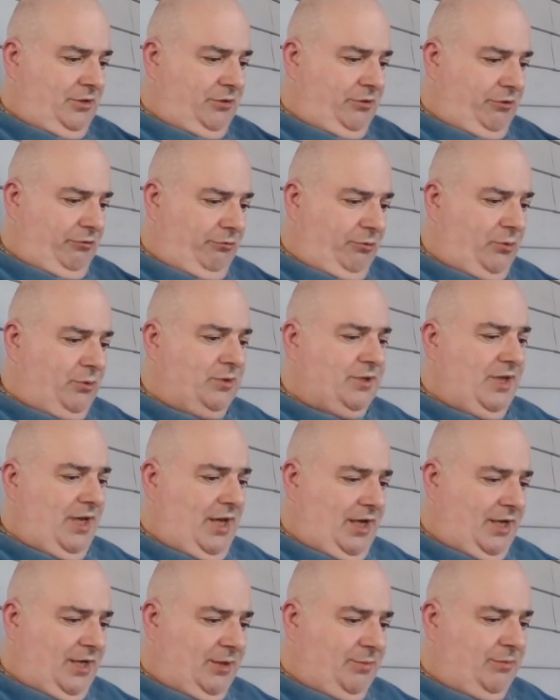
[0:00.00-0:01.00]
through
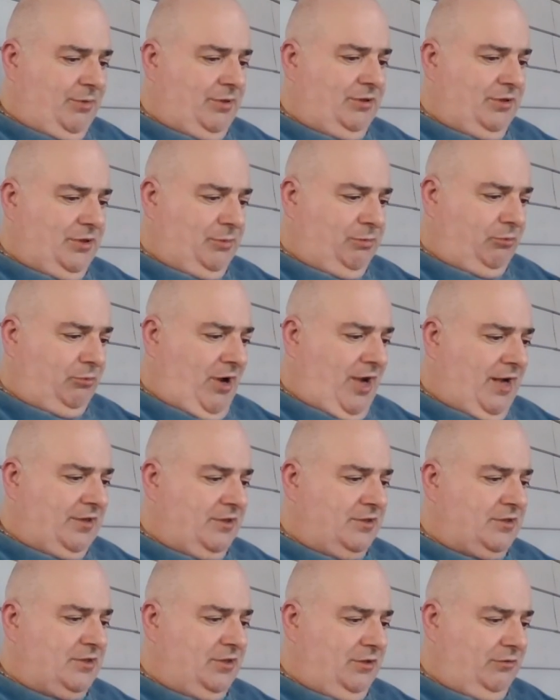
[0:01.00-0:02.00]
time, the
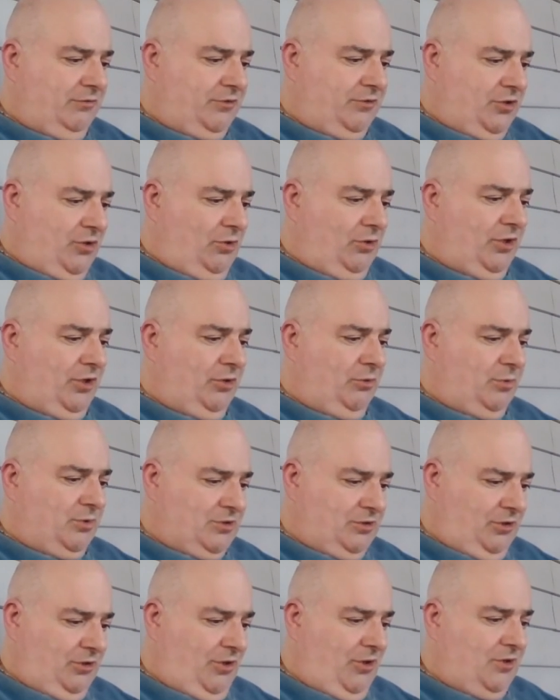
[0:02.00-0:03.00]
practice of yoga
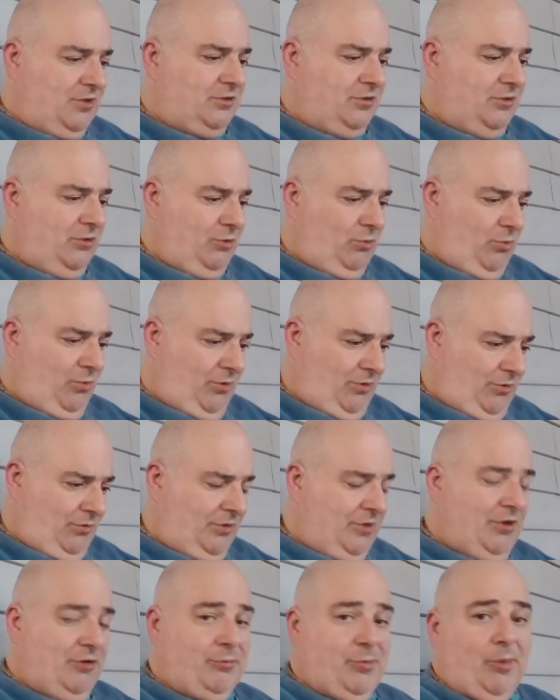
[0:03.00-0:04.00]
was lost to the world.
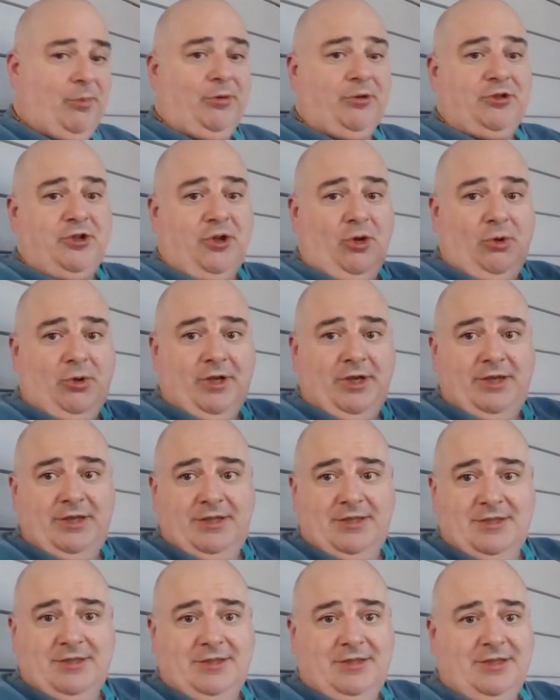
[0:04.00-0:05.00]
Remember, yoga
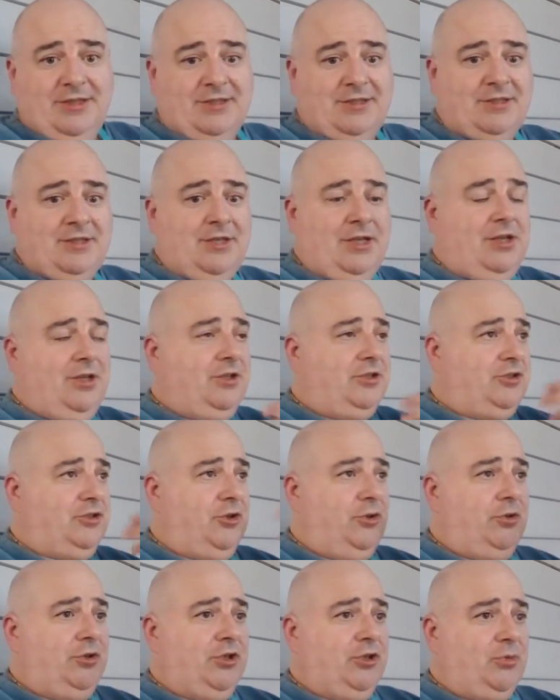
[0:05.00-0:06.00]
is this
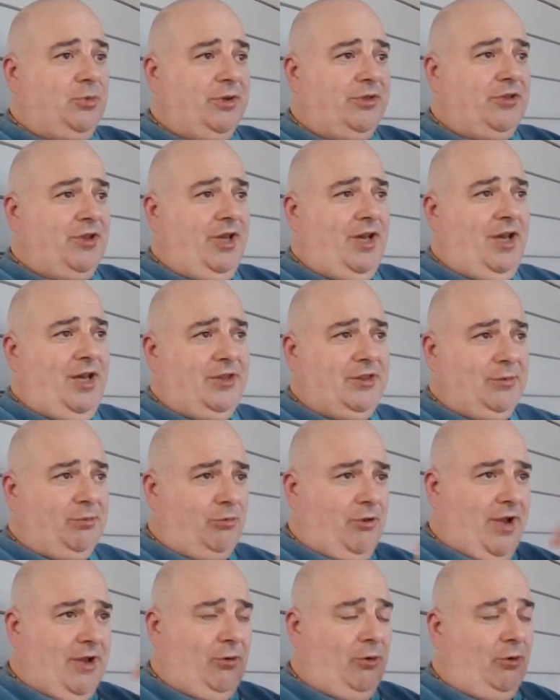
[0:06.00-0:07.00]
union with God, the
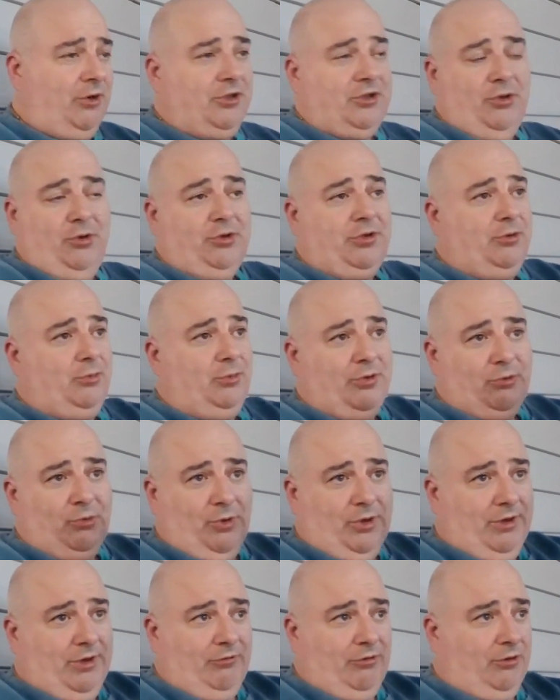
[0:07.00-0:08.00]
pra or union with
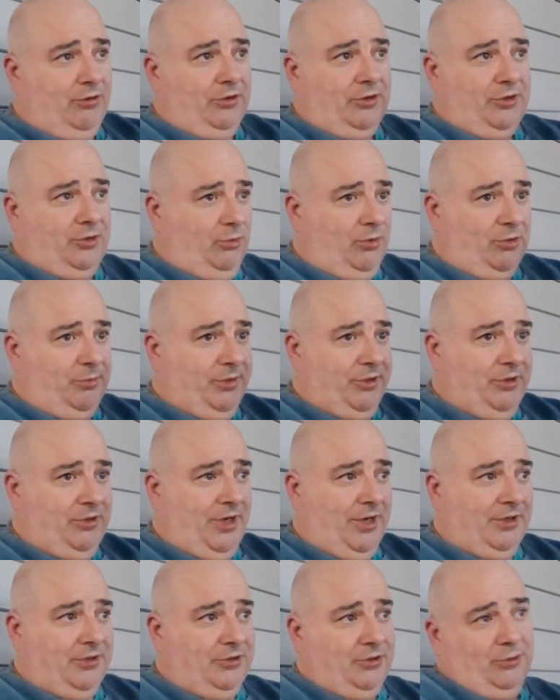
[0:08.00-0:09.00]
whatever you want to be
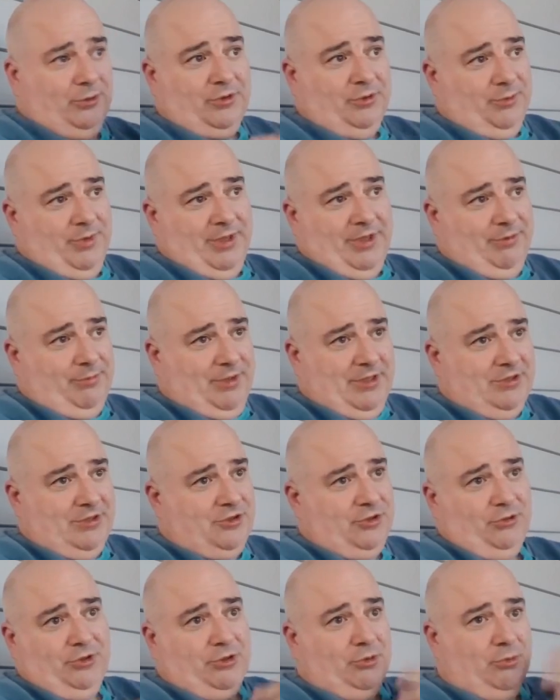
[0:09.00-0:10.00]
united to. To me, it means
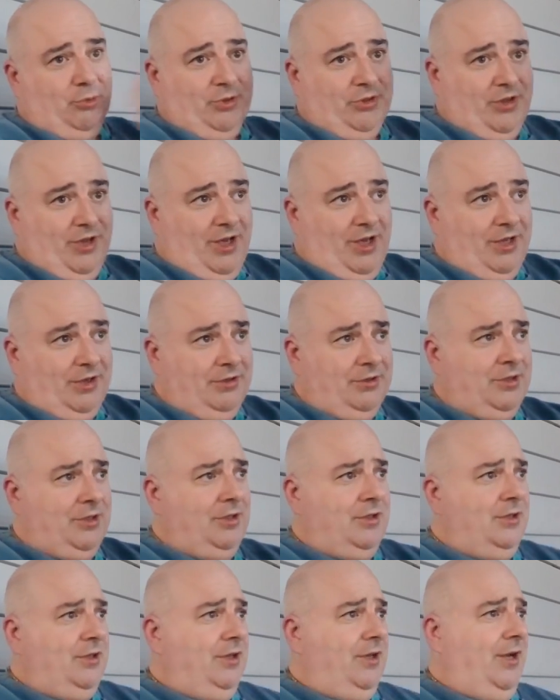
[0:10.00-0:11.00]
union with God.
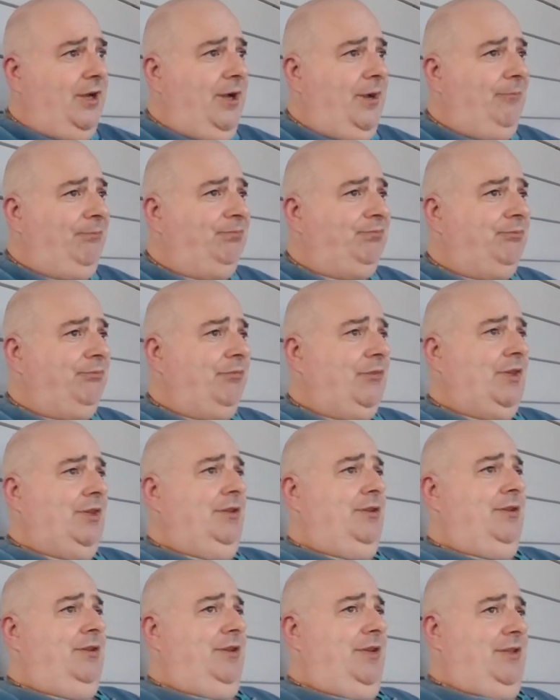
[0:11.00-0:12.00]

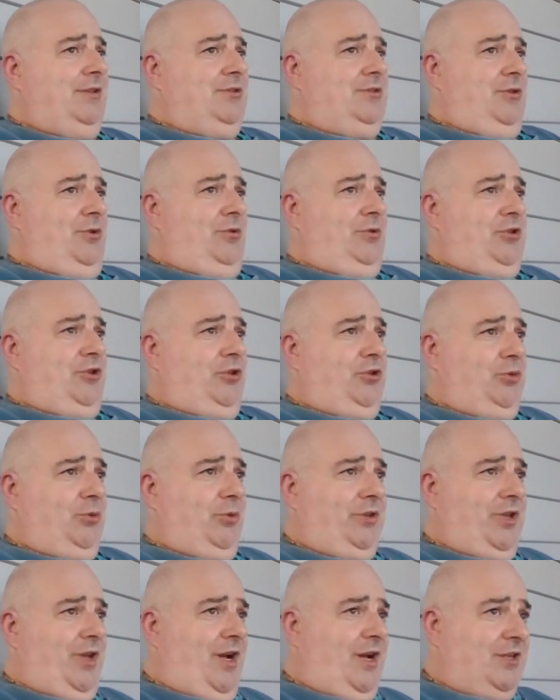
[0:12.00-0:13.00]
And so union
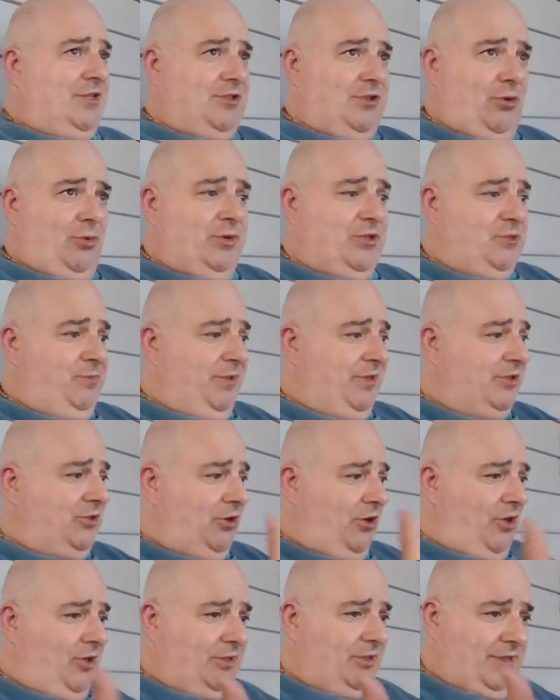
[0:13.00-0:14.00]
with God has always been
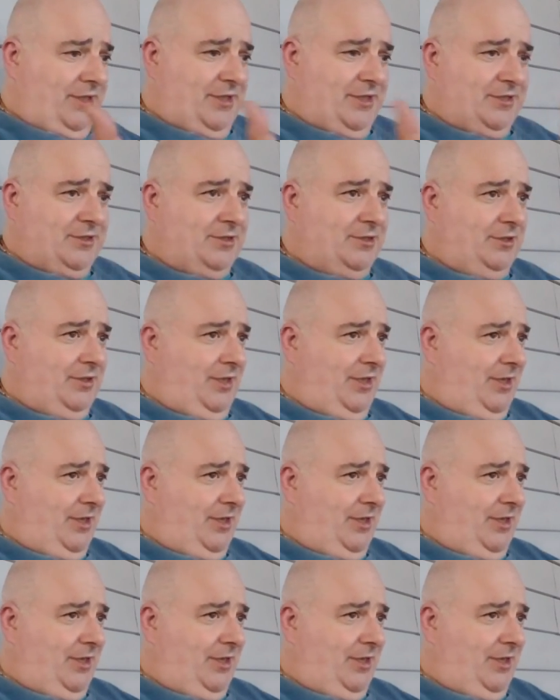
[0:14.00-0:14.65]
taught as